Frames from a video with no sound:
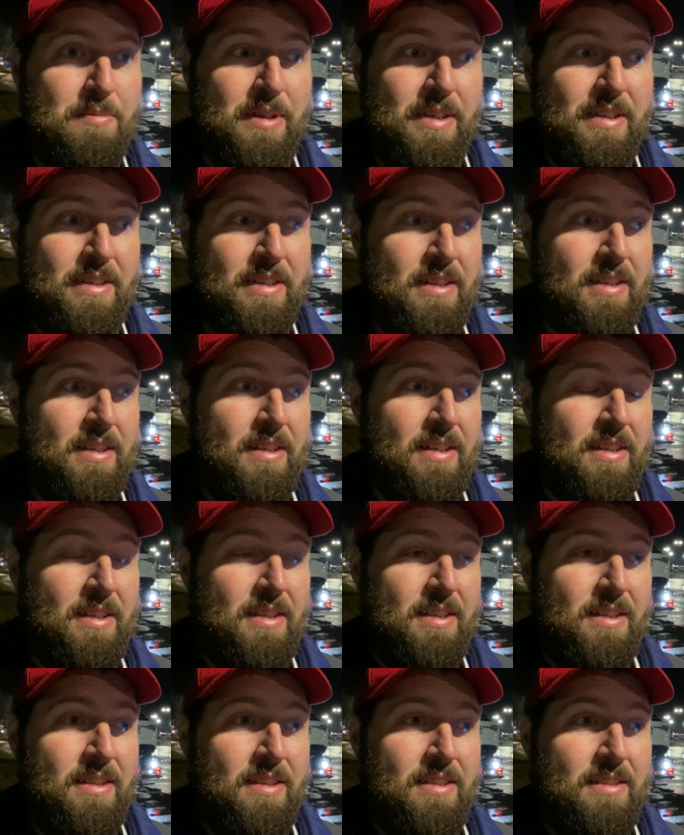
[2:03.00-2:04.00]
but
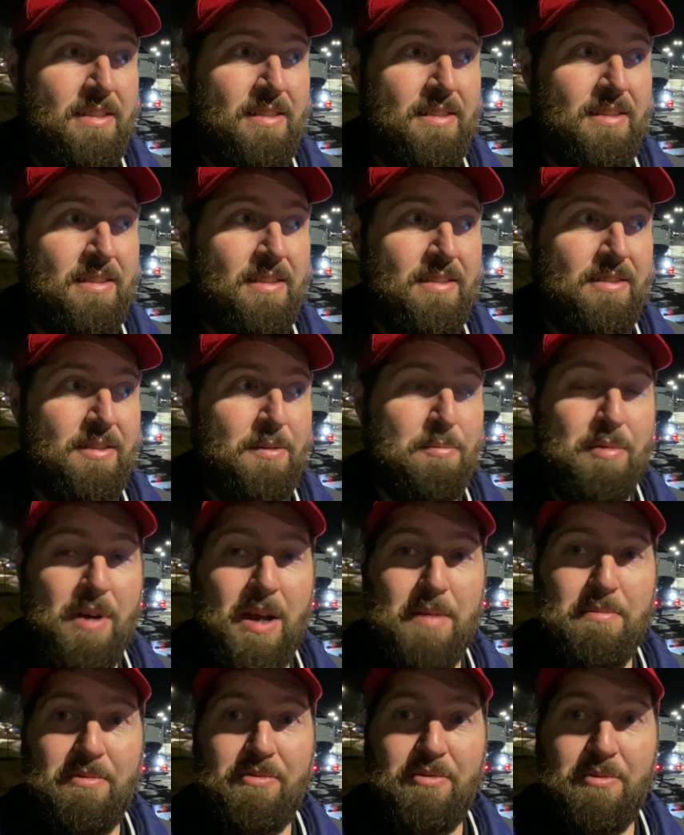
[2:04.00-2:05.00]
that's a
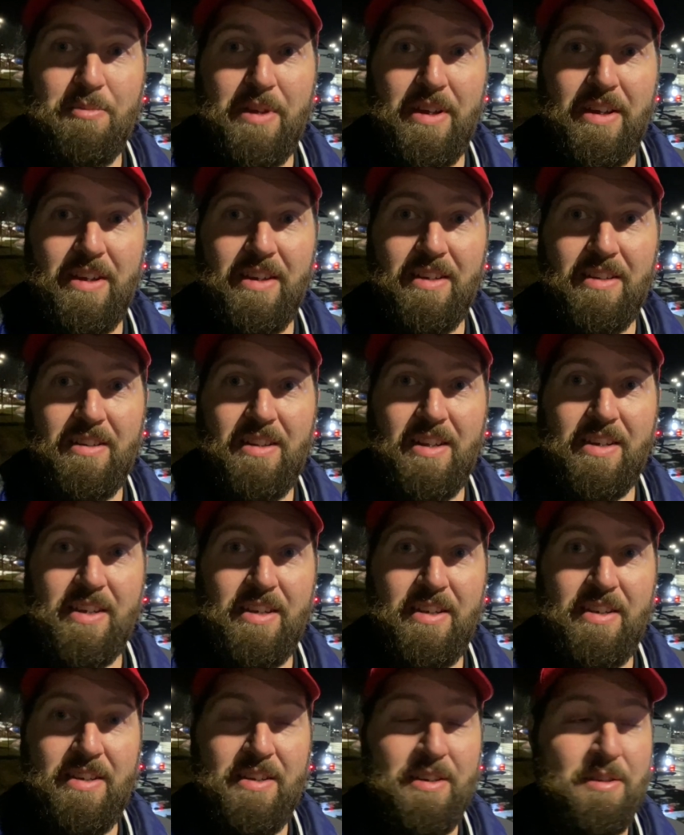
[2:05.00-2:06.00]
problem for me.
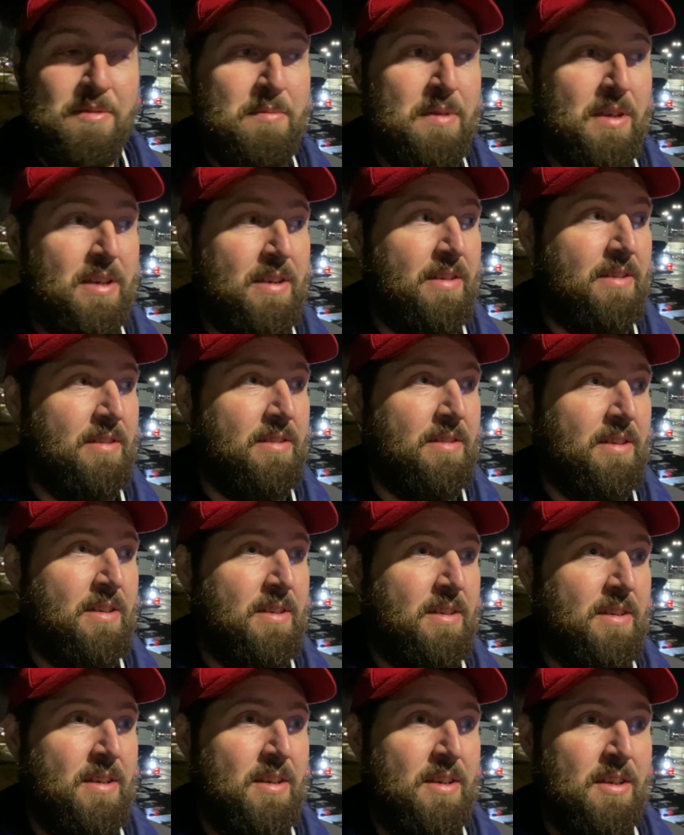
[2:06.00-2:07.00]
Lucky me.
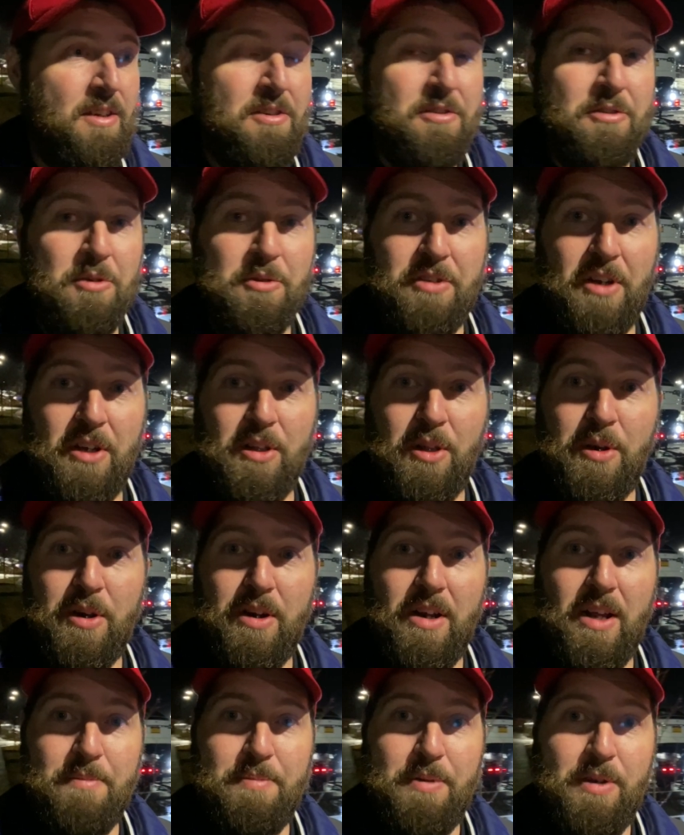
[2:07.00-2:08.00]
So it's all
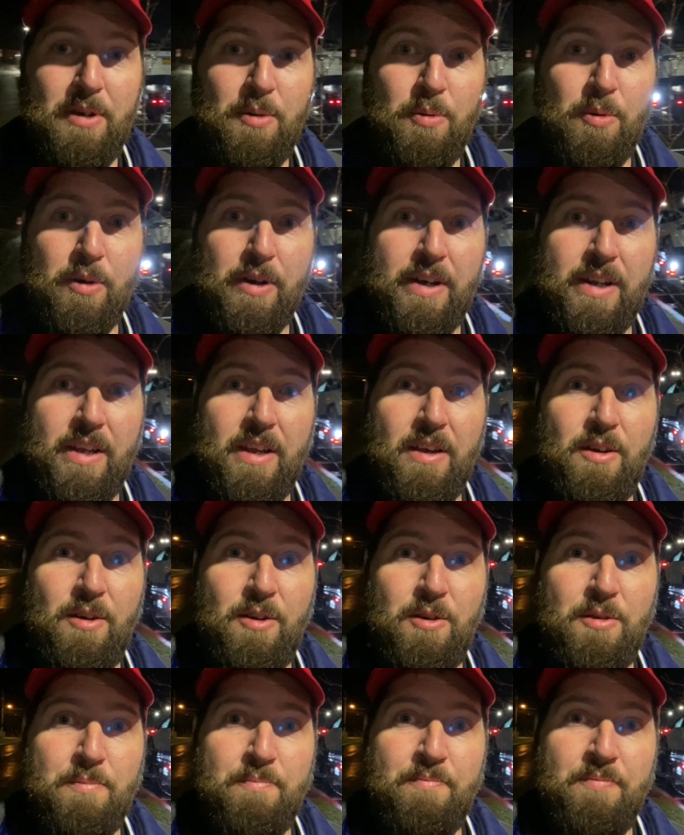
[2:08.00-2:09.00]
loaded up. We're gonna get
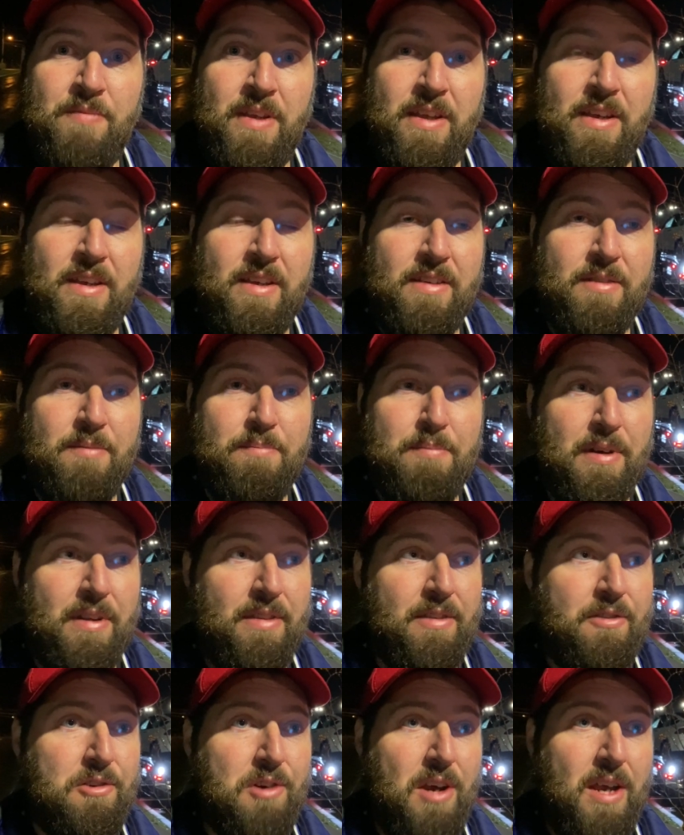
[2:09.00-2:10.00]
home and put it
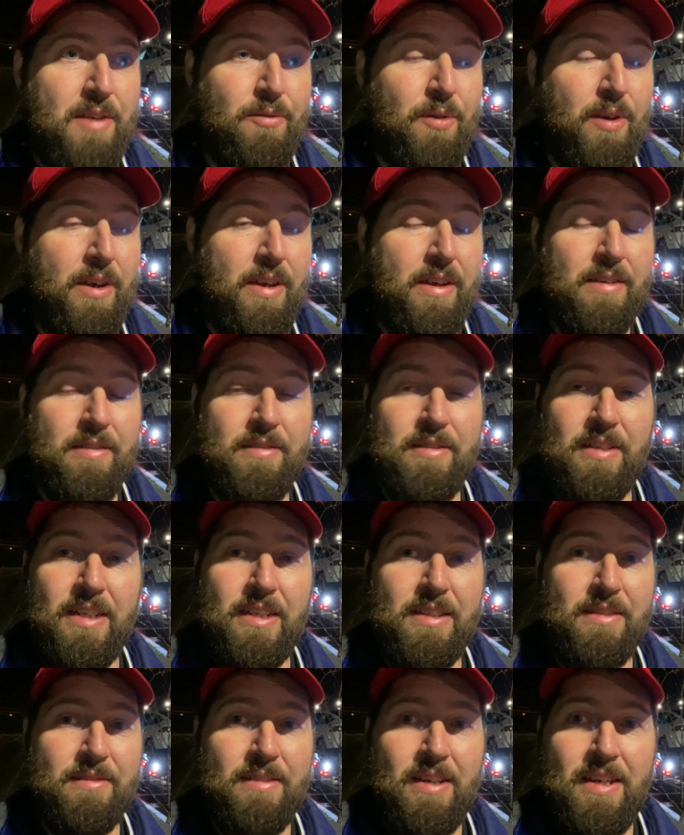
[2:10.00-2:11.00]
in the driveway,
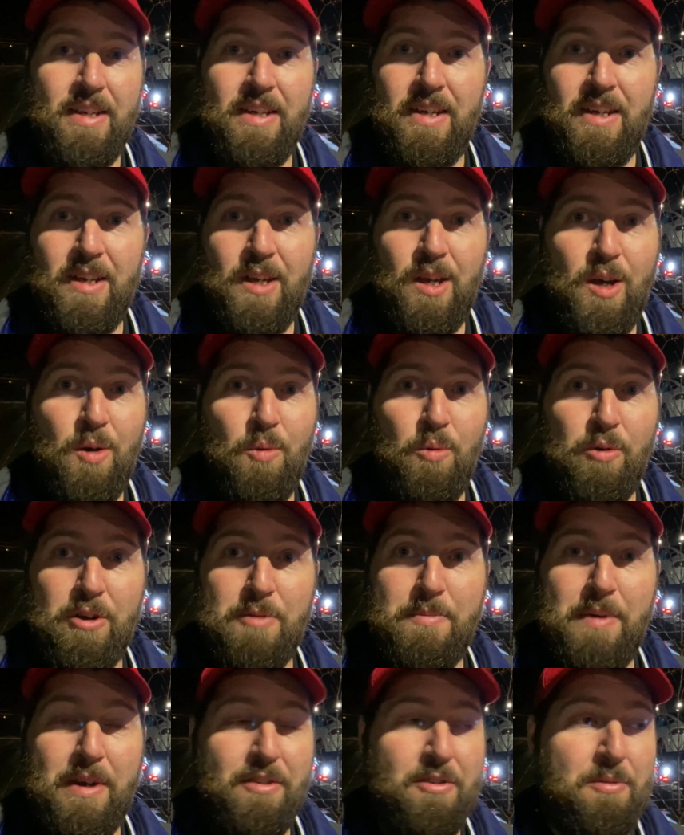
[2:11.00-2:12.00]
and I'll worry
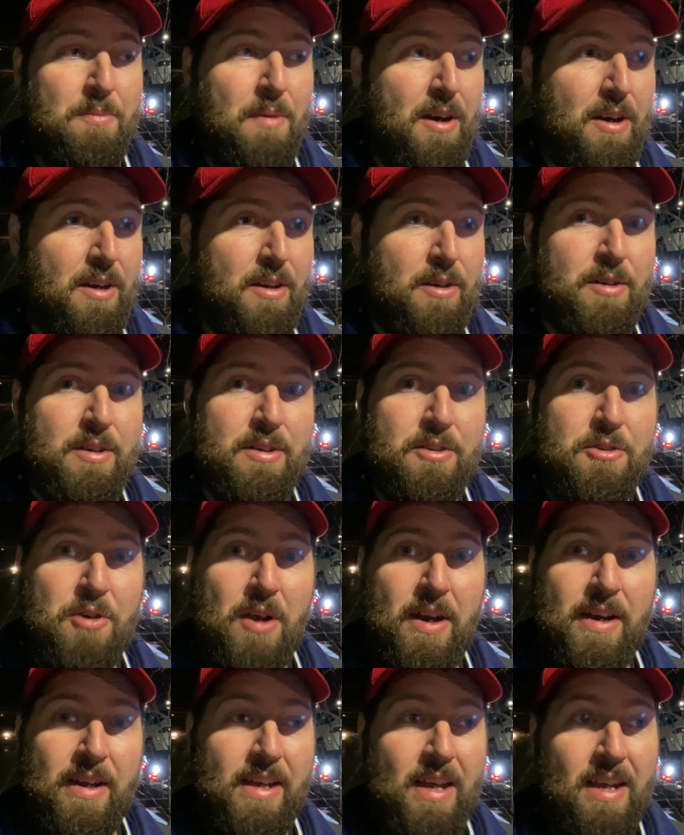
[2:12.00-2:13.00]
about it tomorrow.
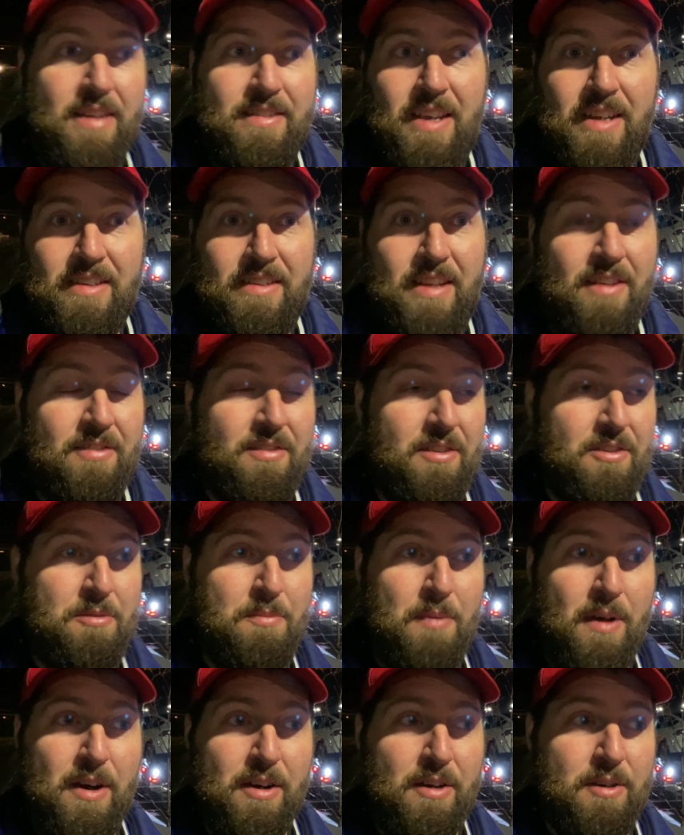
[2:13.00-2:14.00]
Try to contact Tesla
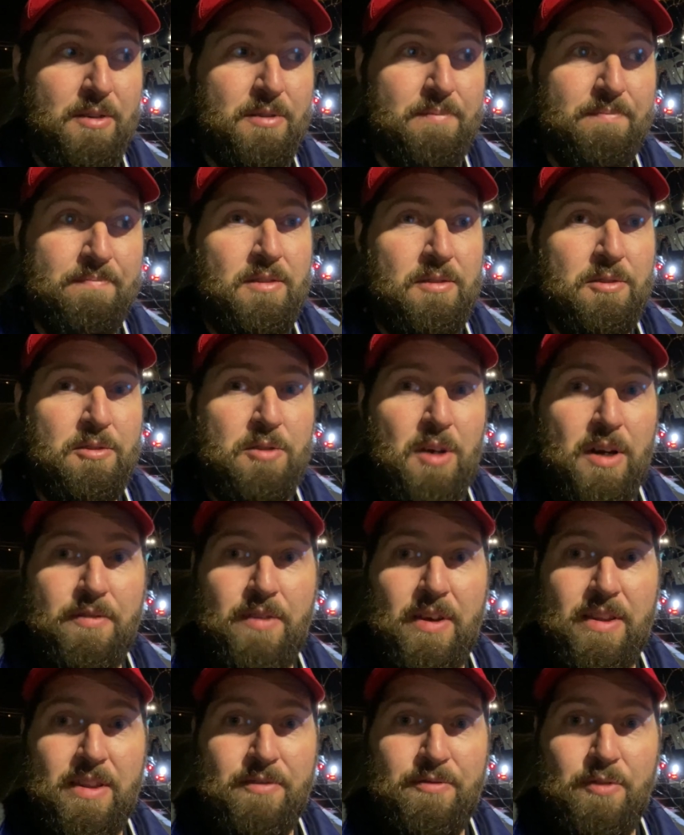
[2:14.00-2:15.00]
tomorrow, try to
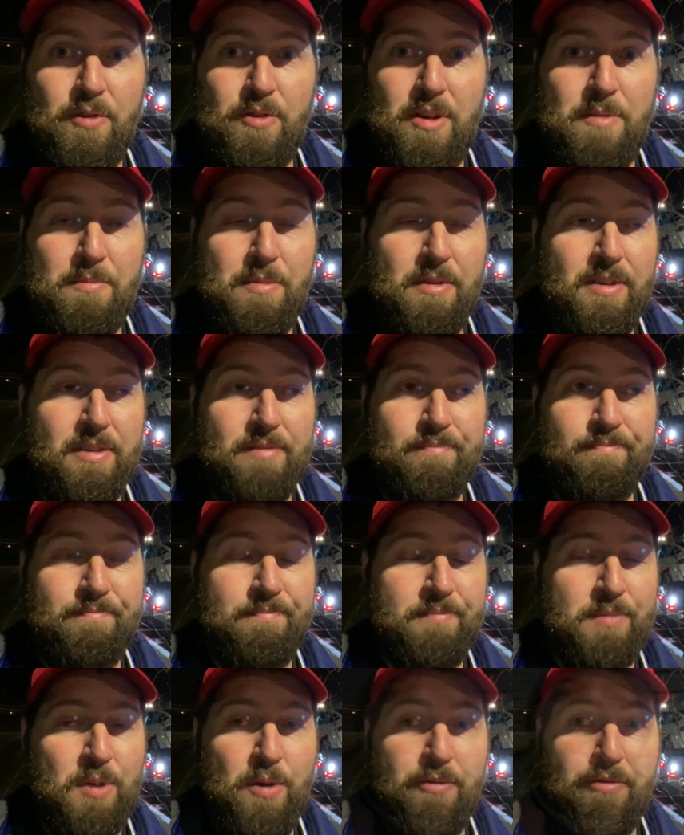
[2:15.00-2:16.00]
find their phone number and
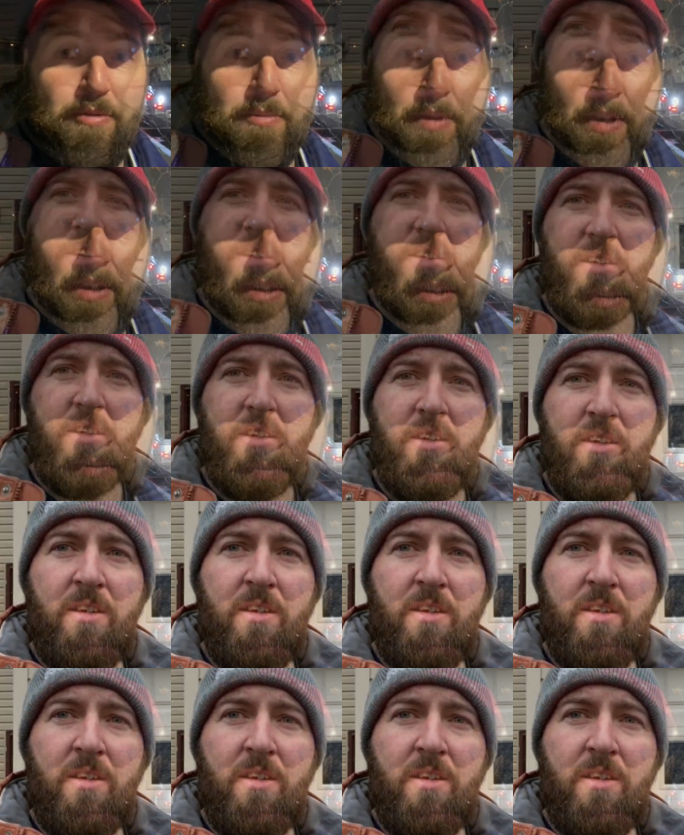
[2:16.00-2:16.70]
go from there.